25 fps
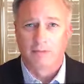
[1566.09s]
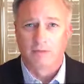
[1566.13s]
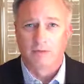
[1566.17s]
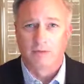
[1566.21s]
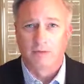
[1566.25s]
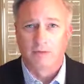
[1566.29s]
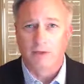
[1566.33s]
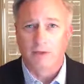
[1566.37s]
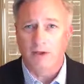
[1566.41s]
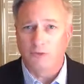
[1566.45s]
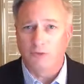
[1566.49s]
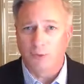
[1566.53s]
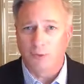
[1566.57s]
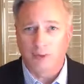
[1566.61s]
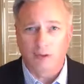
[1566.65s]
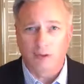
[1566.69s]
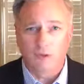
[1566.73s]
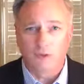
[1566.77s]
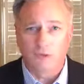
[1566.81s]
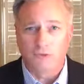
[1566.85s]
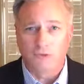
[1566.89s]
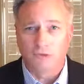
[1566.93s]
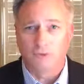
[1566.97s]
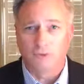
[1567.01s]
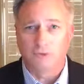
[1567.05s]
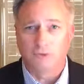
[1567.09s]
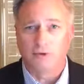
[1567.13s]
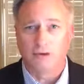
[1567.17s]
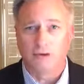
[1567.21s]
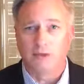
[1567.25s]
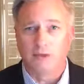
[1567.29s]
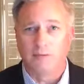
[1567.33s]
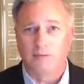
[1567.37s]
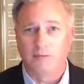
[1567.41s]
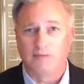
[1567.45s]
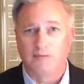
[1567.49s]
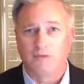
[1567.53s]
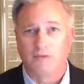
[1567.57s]
There are ways we can use
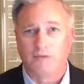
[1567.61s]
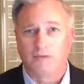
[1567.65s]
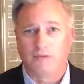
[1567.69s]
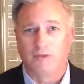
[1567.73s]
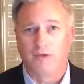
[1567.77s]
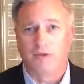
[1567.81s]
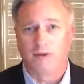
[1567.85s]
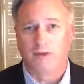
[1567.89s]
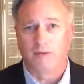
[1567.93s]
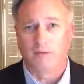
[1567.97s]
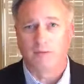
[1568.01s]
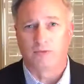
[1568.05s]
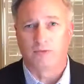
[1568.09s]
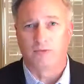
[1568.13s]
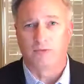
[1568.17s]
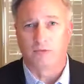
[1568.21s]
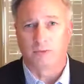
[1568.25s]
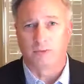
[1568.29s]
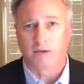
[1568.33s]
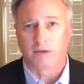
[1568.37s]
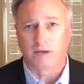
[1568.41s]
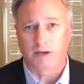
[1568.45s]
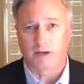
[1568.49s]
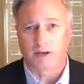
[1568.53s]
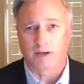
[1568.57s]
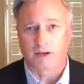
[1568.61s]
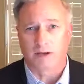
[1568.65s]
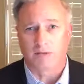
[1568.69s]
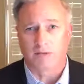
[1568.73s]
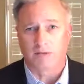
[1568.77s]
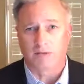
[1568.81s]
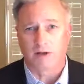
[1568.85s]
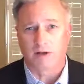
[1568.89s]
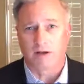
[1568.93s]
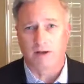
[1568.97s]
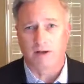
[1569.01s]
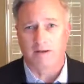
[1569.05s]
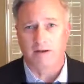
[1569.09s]
pseudonyms for victims to protect
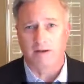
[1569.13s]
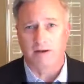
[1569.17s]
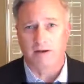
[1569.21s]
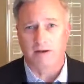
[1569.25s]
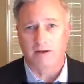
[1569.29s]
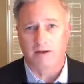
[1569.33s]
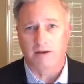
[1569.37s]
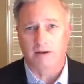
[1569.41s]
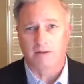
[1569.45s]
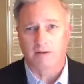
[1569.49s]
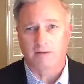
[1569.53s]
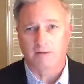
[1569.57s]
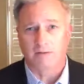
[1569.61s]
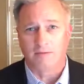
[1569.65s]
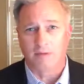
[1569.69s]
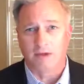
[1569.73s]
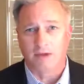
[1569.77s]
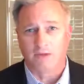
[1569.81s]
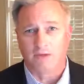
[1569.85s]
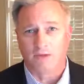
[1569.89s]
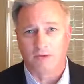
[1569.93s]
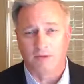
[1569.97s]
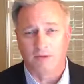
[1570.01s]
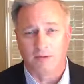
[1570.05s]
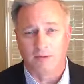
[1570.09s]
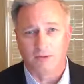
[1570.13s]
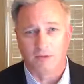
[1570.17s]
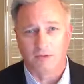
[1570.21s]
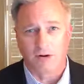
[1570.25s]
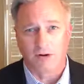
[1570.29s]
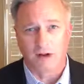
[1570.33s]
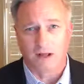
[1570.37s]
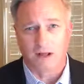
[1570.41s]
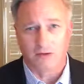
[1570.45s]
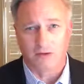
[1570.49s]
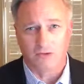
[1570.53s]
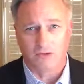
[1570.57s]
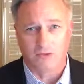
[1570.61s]
their identity, to make sure that they're
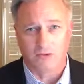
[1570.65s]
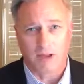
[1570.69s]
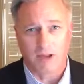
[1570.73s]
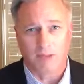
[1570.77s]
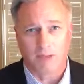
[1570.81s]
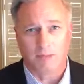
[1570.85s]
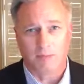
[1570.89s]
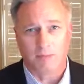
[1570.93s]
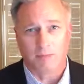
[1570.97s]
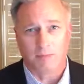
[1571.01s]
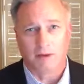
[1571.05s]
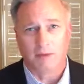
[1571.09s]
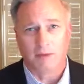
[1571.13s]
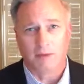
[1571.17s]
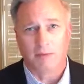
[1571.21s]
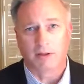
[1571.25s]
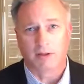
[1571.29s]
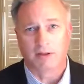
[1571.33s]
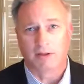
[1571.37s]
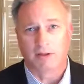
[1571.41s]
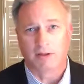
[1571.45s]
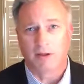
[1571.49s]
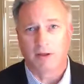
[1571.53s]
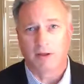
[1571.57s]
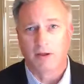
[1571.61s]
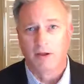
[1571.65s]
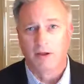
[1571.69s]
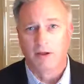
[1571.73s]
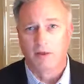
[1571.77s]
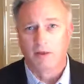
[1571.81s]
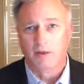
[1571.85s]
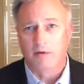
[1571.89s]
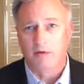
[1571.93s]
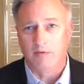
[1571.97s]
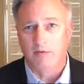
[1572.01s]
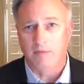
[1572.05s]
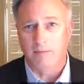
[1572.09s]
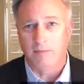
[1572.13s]
not shamed publicly
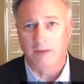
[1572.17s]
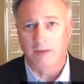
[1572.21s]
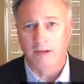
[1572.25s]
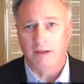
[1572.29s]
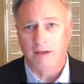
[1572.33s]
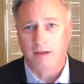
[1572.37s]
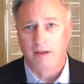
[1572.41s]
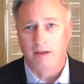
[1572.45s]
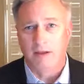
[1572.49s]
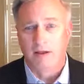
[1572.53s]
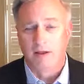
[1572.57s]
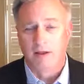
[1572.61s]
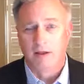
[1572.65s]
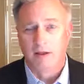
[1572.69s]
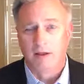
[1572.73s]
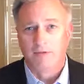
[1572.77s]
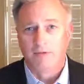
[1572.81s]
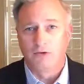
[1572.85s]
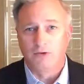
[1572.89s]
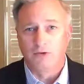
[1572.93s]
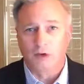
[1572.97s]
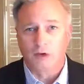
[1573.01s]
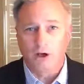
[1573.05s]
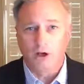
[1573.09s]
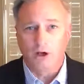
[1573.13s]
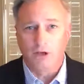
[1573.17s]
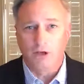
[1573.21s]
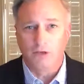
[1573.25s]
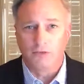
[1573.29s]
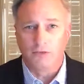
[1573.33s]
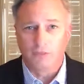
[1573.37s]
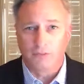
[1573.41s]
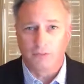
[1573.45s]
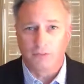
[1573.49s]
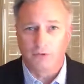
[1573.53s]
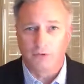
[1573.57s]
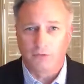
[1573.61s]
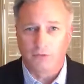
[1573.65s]
or in the media. There's all
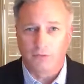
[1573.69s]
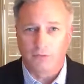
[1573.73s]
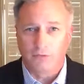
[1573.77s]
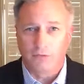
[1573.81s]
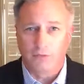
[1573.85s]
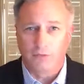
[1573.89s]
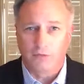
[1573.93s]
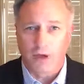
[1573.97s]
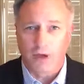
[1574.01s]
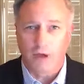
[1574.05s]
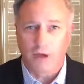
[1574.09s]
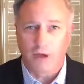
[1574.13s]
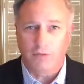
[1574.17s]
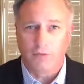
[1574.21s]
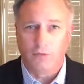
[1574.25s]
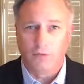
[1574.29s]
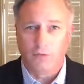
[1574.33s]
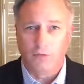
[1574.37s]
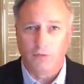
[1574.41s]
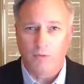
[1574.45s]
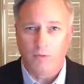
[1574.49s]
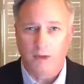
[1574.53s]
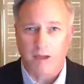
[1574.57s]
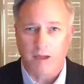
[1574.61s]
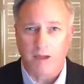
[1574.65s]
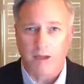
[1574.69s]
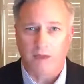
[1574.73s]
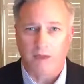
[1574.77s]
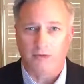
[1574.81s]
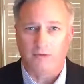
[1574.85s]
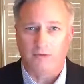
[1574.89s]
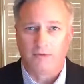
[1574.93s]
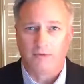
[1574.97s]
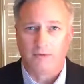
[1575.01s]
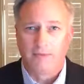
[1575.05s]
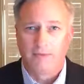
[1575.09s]
sorts of thoughtful ways